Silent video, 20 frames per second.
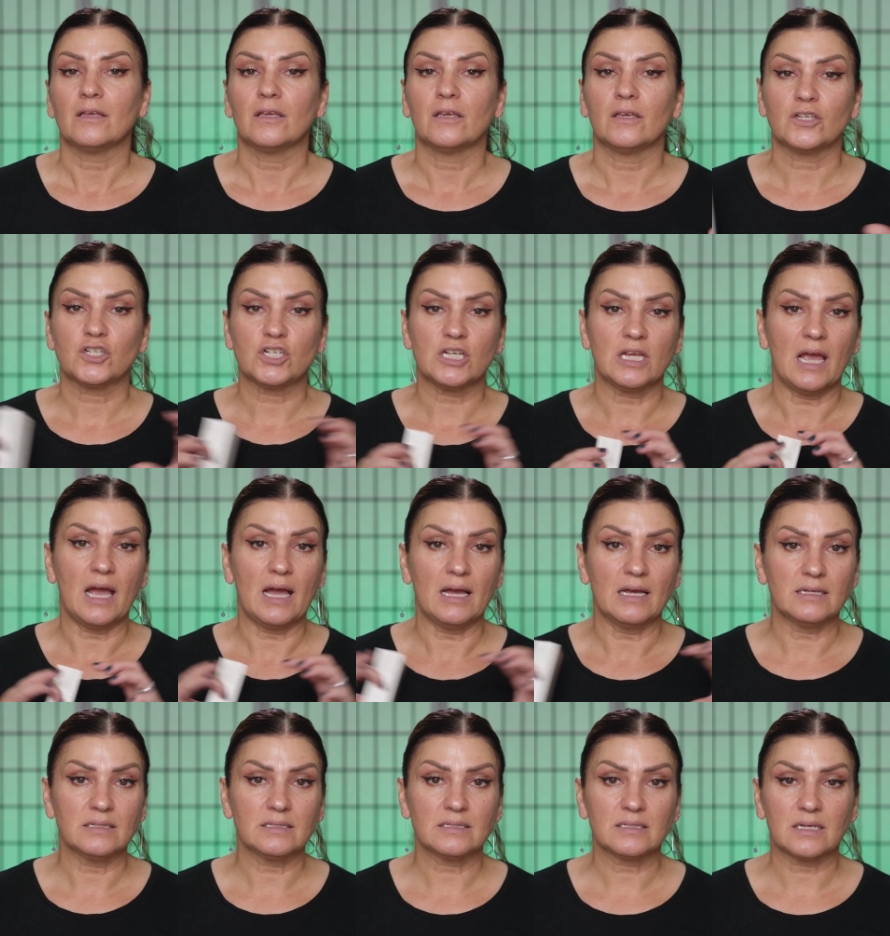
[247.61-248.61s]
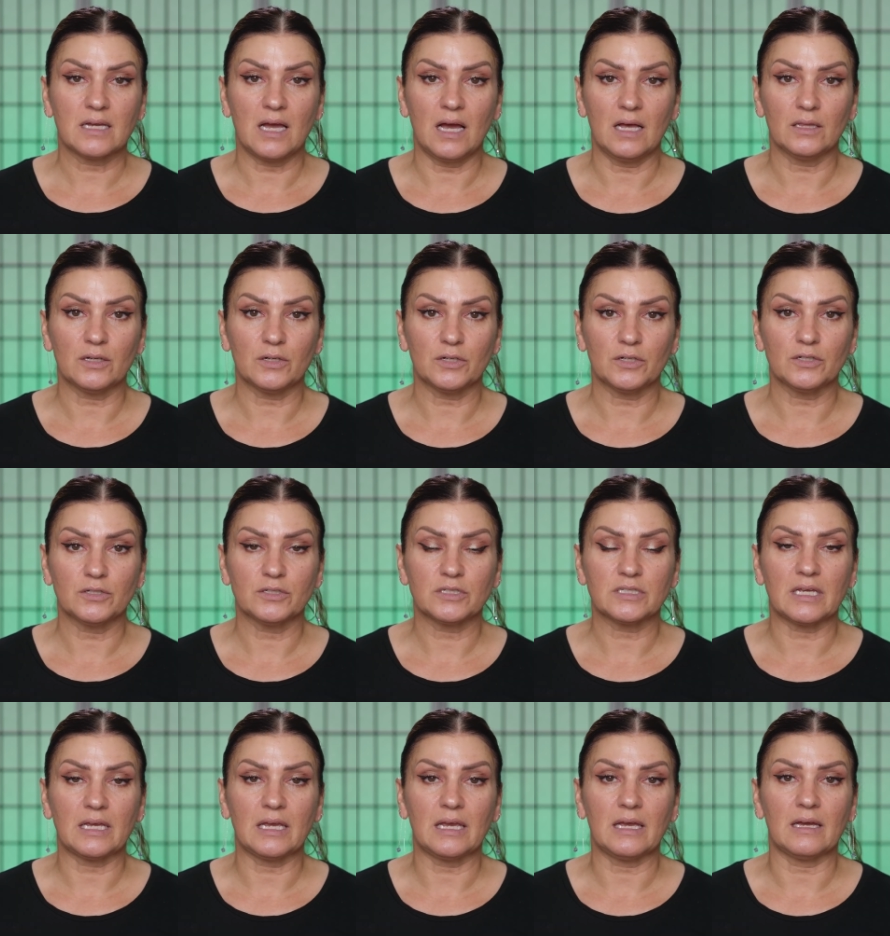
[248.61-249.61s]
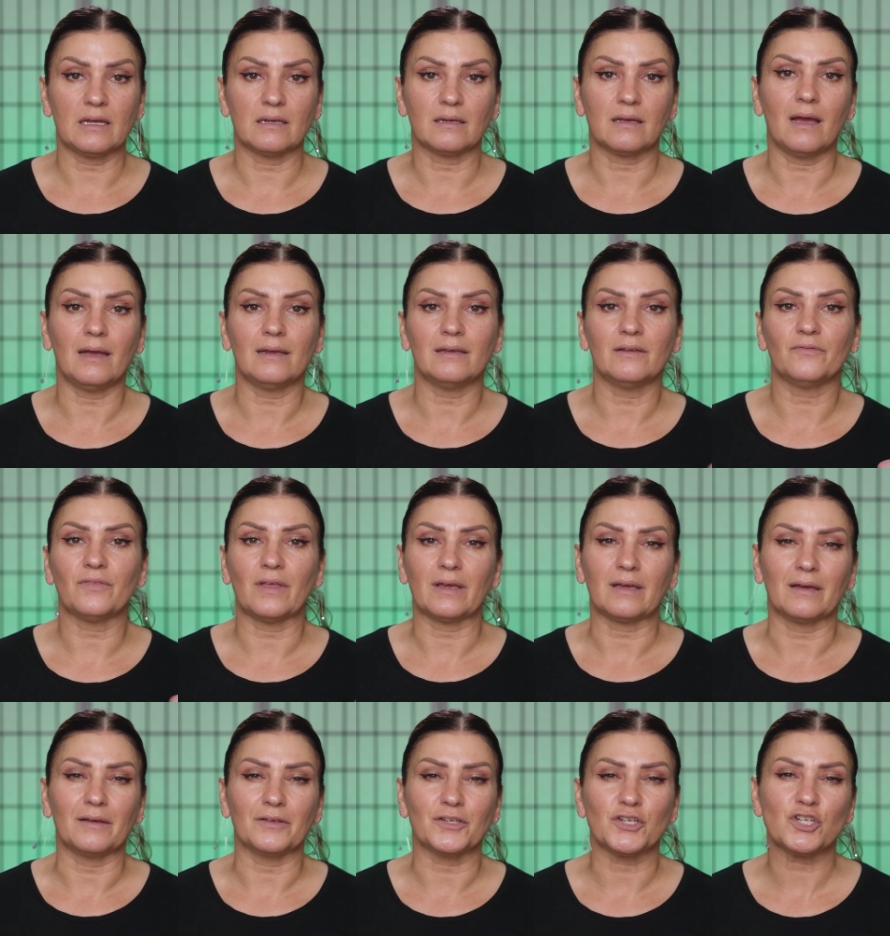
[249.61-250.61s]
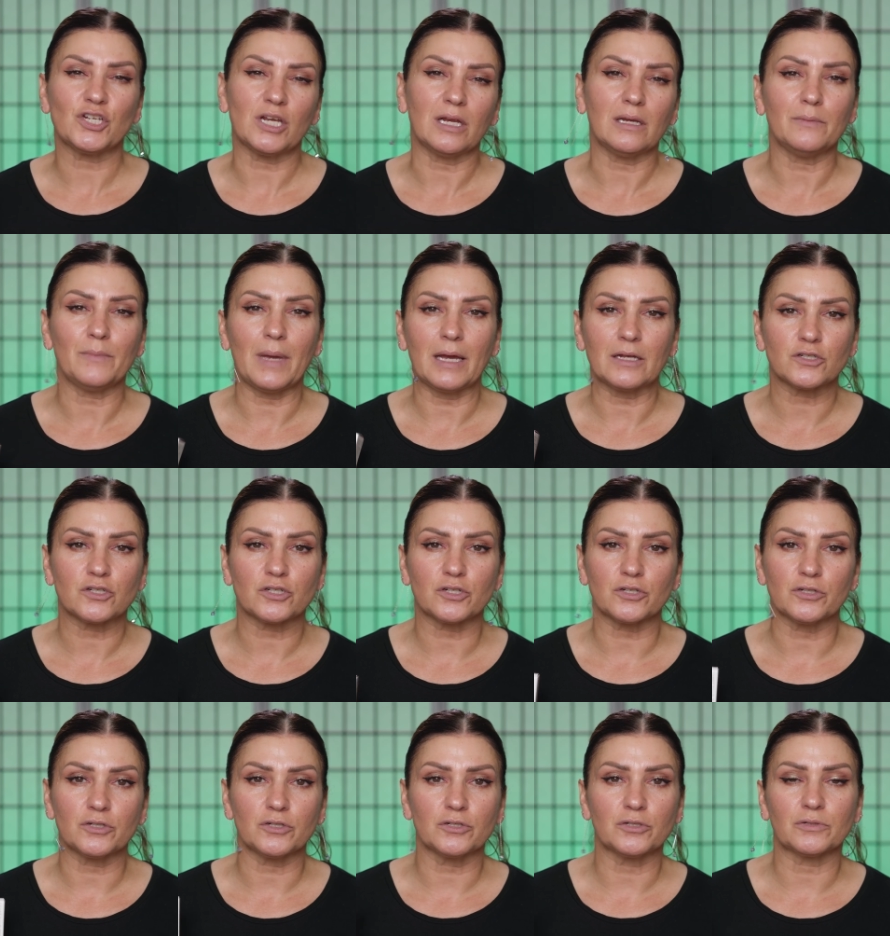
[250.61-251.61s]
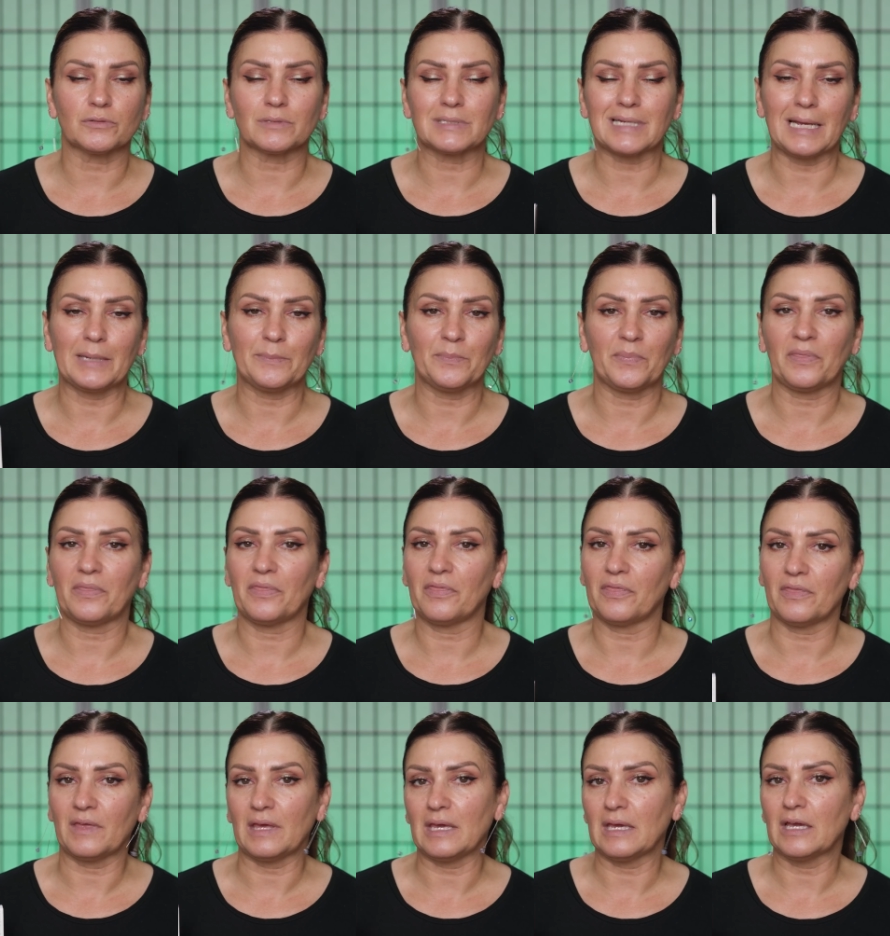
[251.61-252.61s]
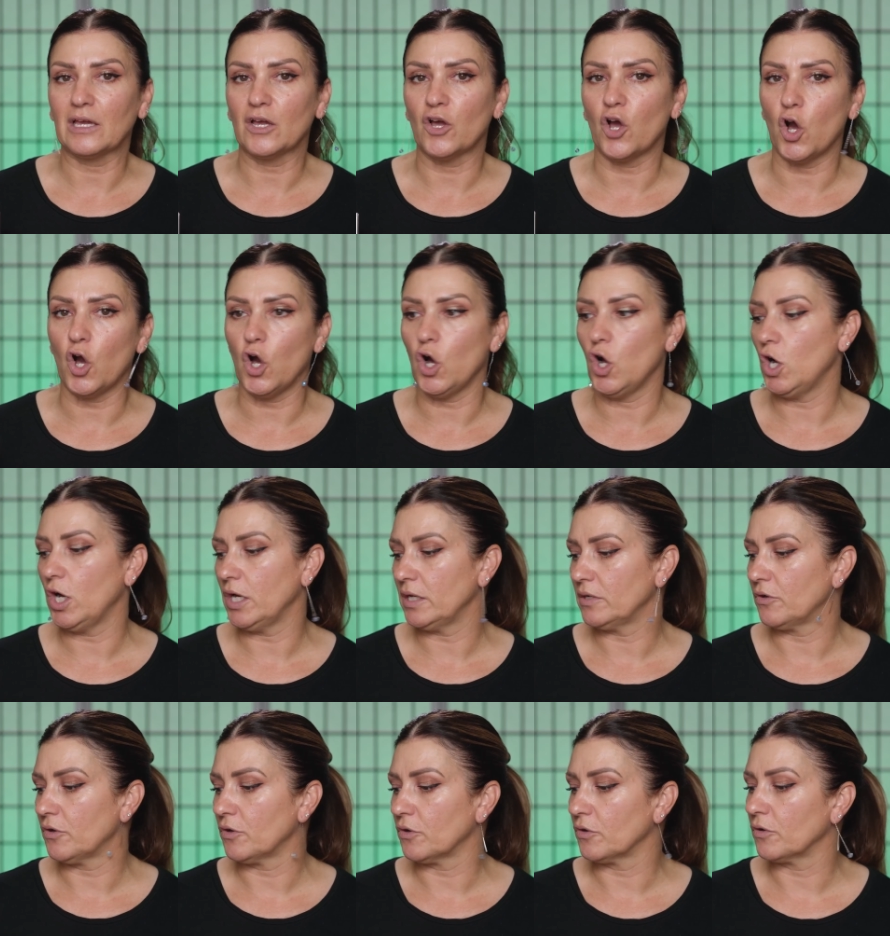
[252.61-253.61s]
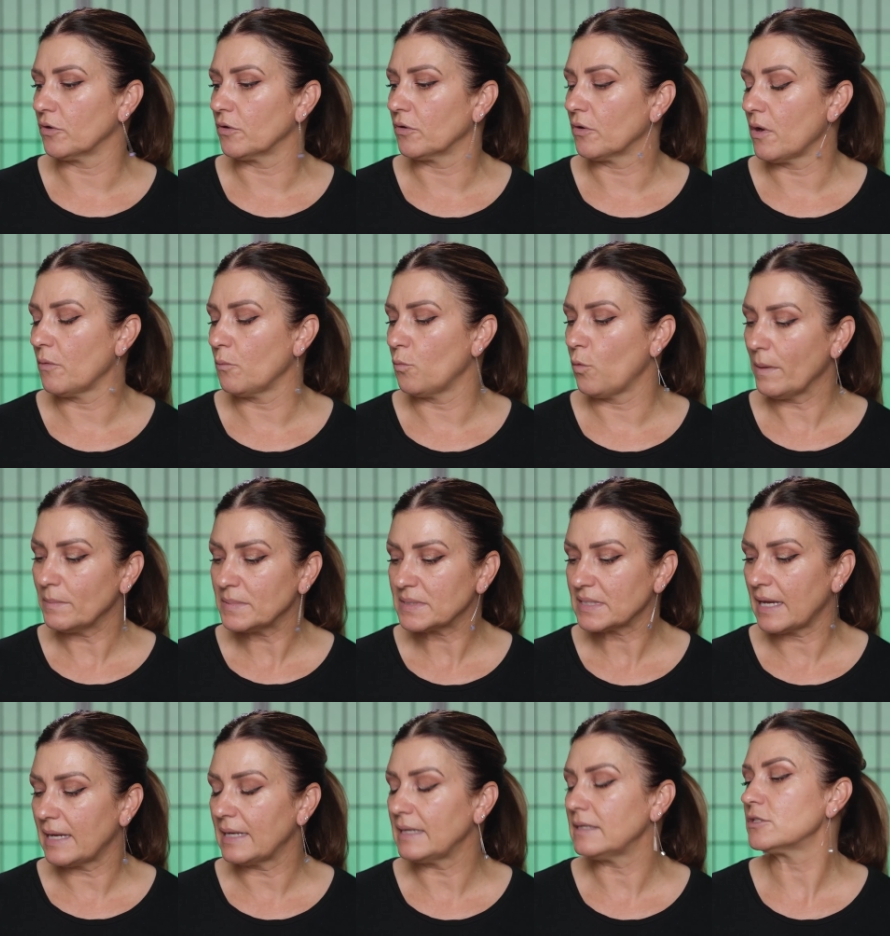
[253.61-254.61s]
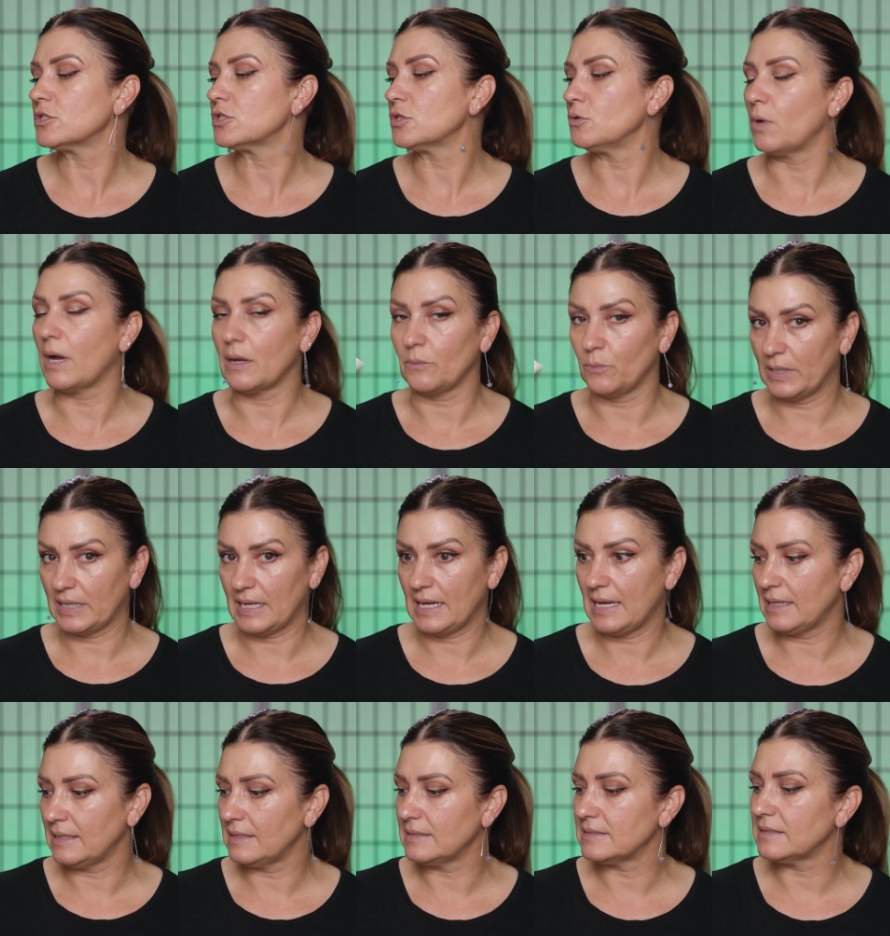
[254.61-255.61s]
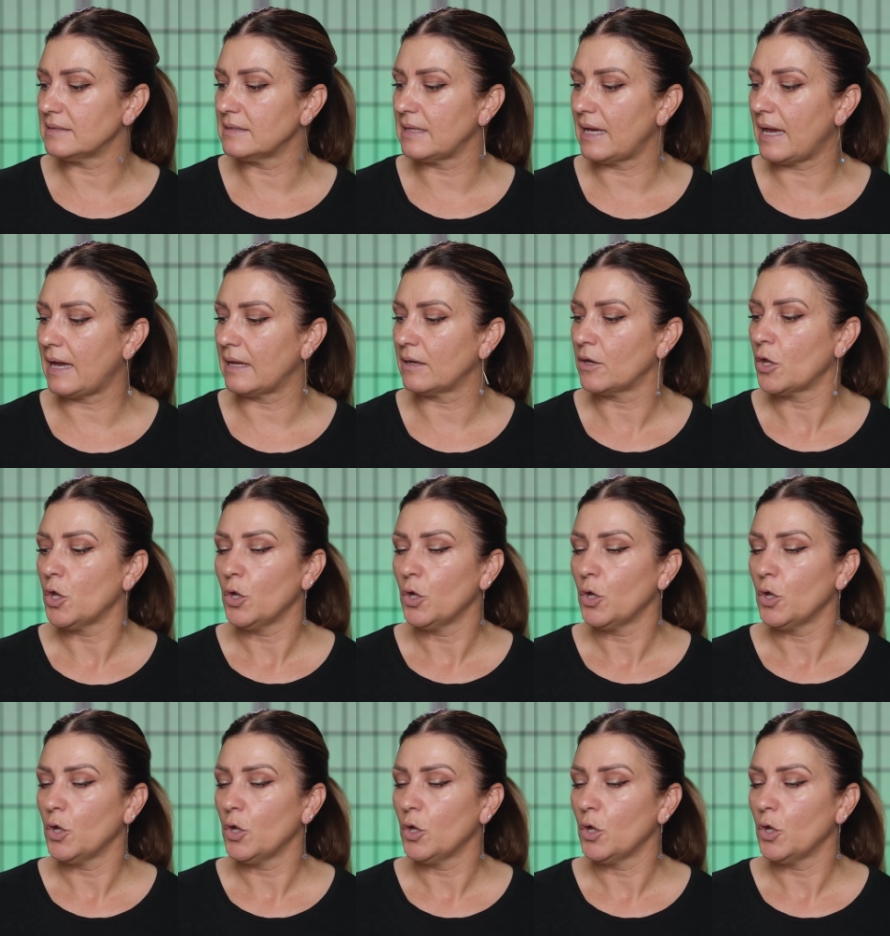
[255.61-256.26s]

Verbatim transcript: She has colors and kind of like a shade matcher type thing on her website, so I went ahead and did that.